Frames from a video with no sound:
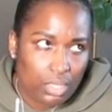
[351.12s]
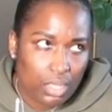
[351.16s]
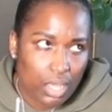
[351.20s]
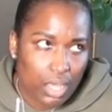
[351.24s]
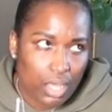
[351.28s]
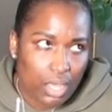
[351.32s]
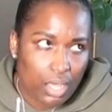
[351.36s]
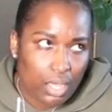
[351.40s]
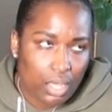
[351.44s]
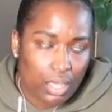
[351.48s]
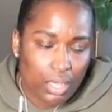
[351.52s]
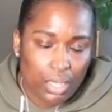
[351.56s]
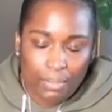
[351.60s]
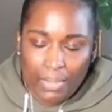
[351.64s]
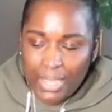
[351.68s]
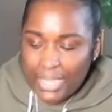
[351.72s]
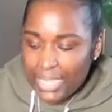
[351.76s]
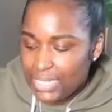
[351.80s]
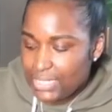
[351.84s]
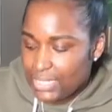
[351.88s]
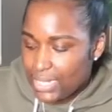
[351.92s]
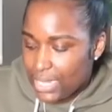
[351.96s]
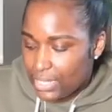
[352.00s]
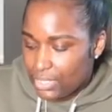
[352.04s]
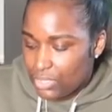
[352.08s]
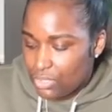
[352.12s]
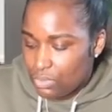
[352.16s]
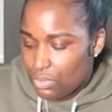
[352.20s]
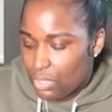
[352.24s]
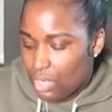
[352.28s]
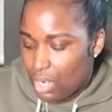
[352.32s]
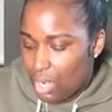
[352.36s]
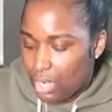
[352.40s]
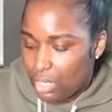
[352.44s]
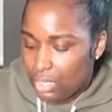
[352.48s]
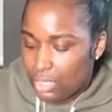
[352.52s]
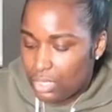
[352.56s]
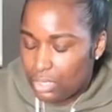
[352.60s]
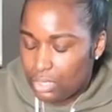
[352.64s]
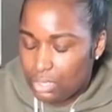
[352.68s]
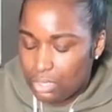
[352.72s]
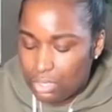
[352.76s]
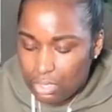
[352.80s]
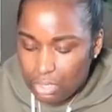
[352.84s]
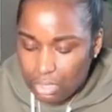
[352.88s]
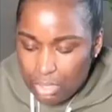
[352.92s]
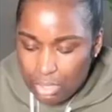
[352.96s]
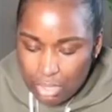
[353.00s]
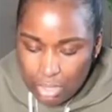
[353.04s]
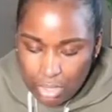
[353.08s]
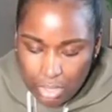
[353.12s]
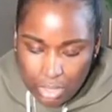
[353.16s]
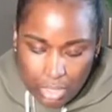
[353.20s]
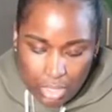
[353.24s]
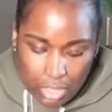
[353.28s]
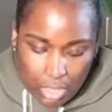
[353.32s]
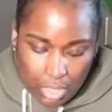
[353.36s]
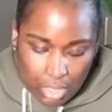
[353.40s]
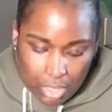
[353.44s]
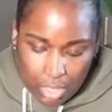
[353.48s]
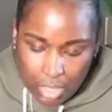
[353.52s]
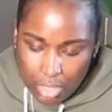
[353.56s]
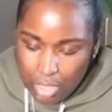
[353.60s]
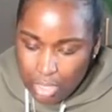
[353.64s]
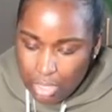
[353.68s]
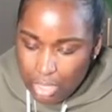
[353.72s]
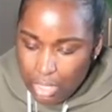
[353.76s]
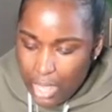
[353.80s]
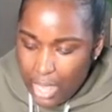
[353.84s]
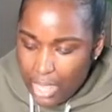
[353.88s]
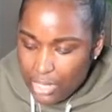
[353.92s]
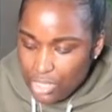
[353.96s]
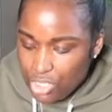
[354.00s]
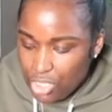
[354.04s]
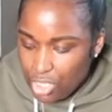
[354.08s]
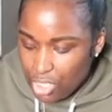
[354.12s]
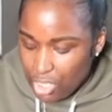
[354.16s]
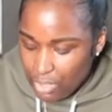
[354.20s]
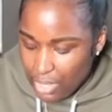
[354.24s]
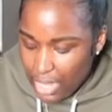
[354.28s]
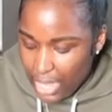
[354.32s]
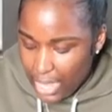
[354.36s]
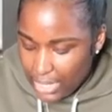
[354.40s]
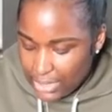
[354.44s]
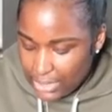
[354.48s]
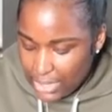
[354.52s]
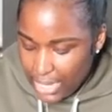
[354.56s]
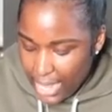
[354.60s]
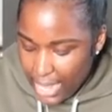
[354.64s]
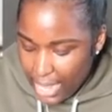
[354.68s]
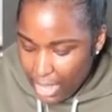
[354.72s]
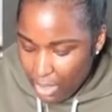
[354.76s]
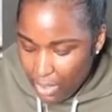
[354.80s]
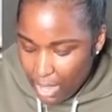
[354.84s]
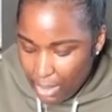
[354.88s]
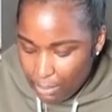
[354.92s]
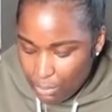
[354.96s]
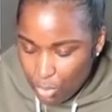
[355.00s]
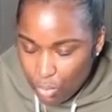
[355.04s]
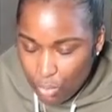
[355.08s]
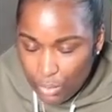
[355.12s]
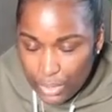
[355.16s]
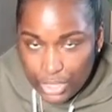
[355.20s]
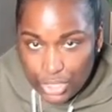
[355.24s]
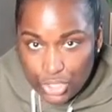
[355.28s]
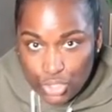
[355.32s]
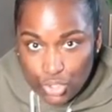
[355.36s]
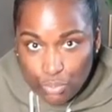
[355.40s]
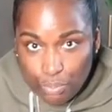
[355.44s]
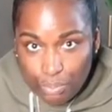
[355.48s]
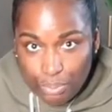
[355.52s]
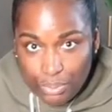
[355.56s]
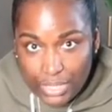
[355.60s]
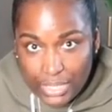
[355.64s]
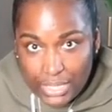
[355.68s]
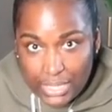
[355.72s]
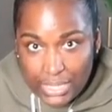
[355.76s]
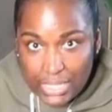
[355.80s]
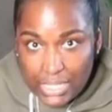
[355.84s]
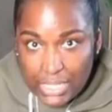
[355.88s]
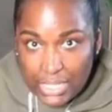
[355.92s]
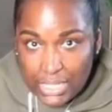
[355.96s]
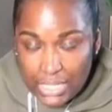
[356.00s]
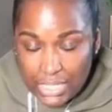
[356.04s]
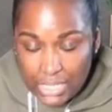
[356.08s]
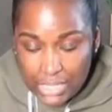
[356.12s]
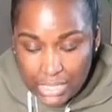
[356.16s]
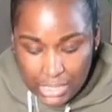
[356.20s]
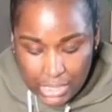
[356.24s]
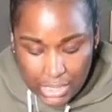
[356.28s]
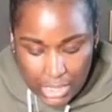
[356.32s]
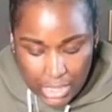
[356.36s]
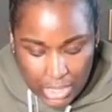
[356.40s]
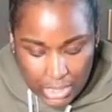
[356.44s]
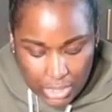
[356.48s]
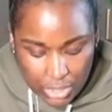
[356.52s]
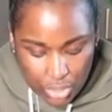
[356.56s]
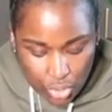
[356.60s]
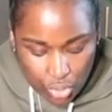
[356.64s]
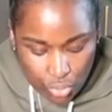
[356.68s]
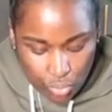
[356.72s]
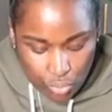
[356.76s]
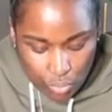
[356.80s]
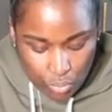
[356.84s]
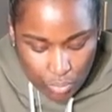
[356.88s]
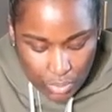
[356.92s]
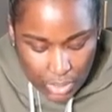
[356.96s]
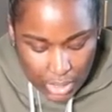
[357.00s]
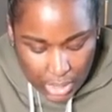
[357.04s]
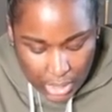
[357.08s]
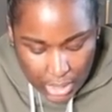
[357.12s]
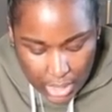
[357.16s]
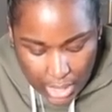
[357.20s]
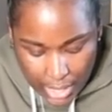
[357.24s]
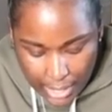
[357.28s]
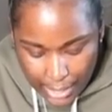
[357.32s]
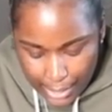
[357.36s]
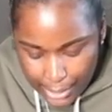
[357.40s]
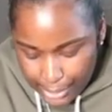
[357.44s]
I guess I could do a garland. I'll show you guys how I'm going to put these into the